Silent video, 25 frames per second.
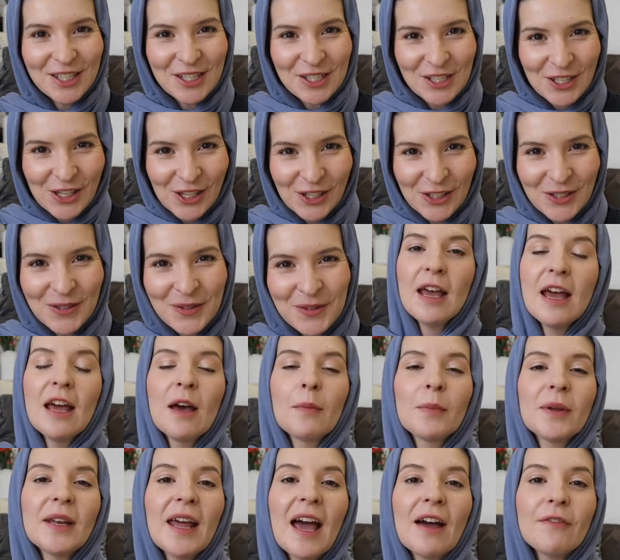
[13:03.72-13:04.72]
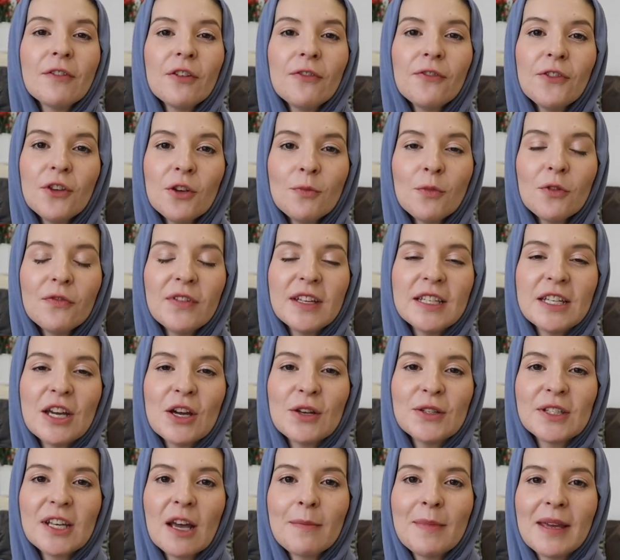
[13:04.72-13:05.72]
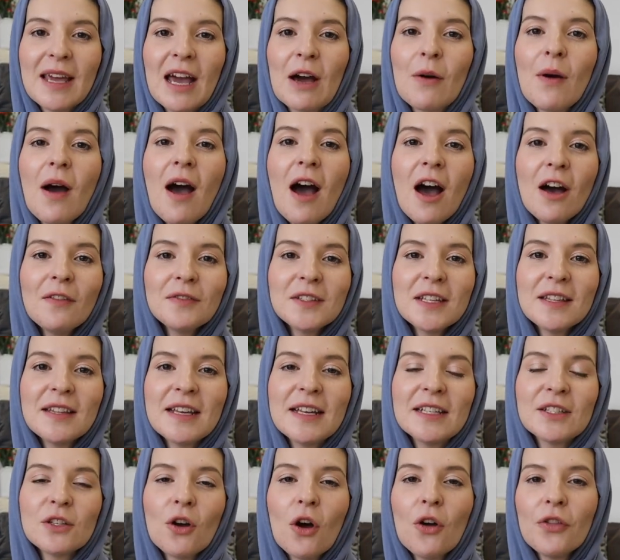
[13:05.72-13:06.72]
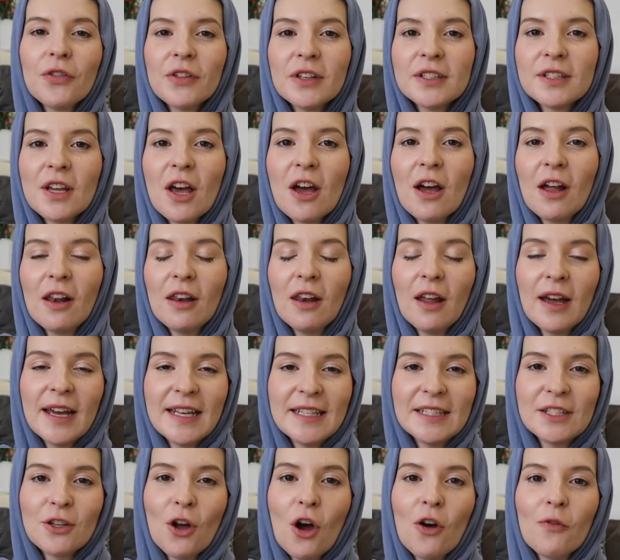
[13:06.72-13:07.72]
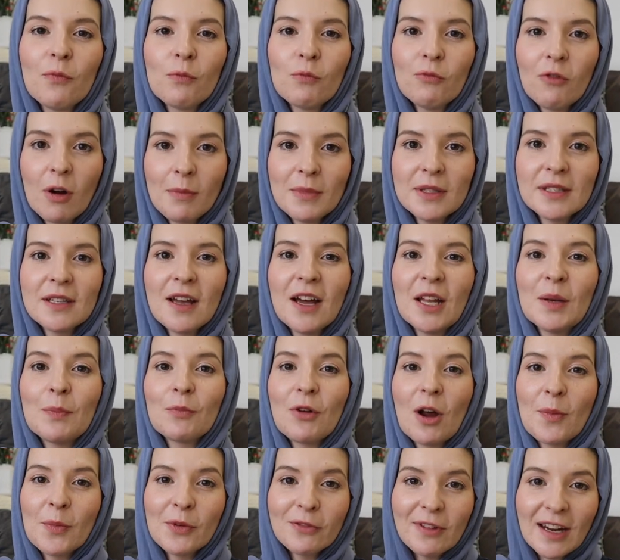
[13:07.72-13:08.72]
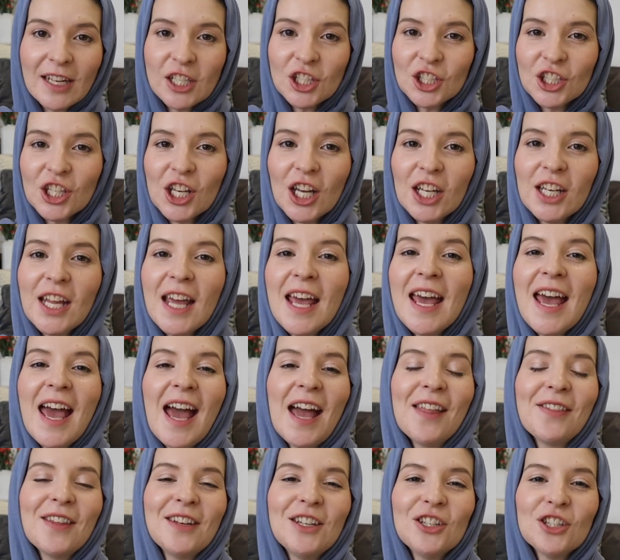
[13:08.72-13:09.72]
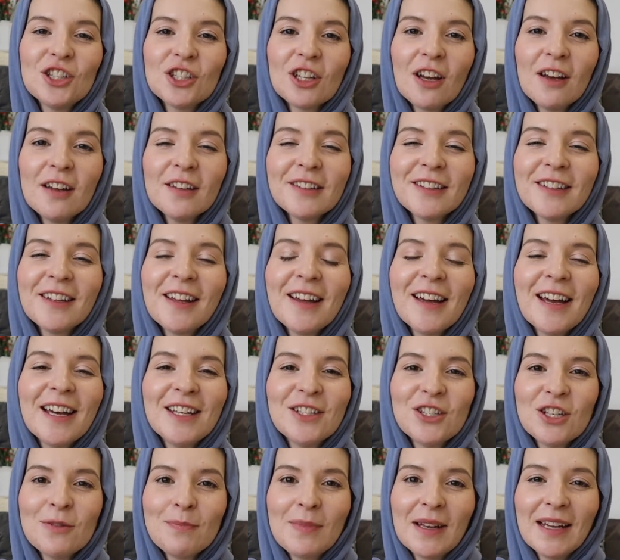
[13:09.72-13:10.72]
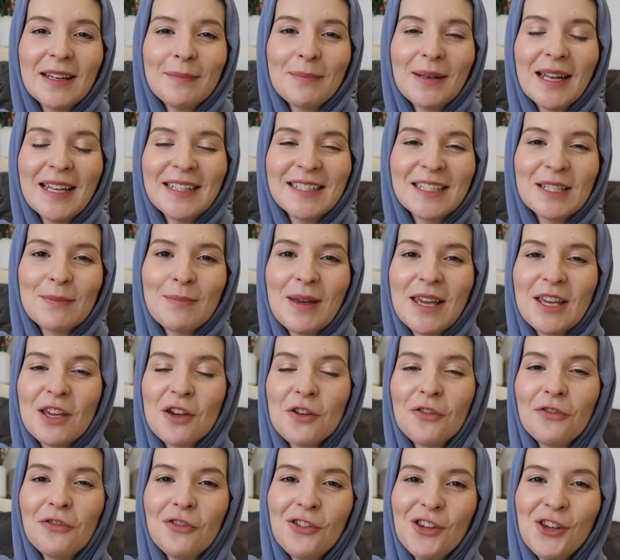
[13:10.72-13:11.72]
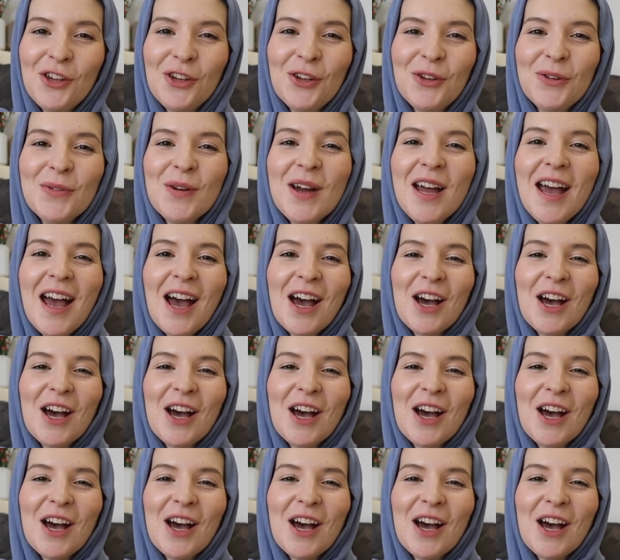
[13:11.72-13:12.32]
to do. I'm going to have a few more videos coming out after this on the lines of Ramadan preparation, and then inshallah, I do plan to make a few